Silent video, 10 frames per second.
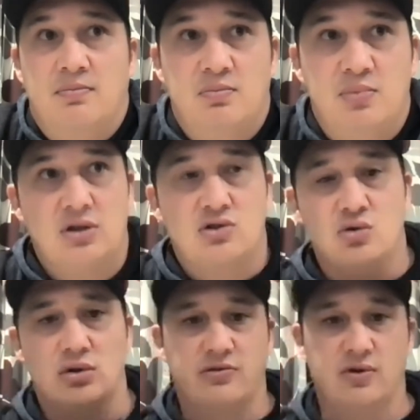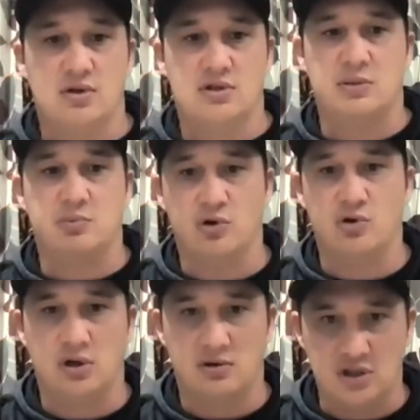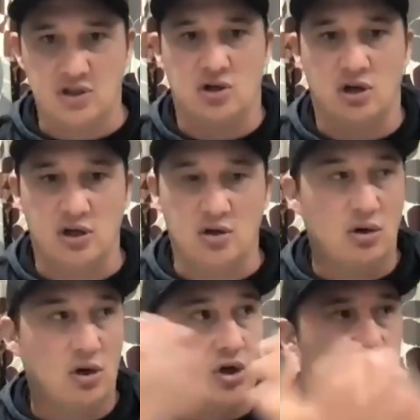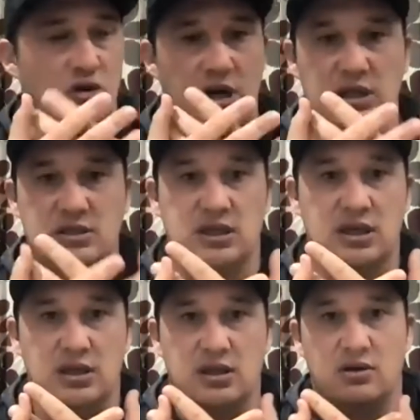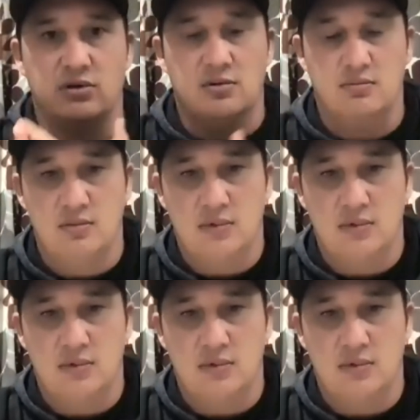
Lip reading: being two different separate kura, just, you know, trying to get together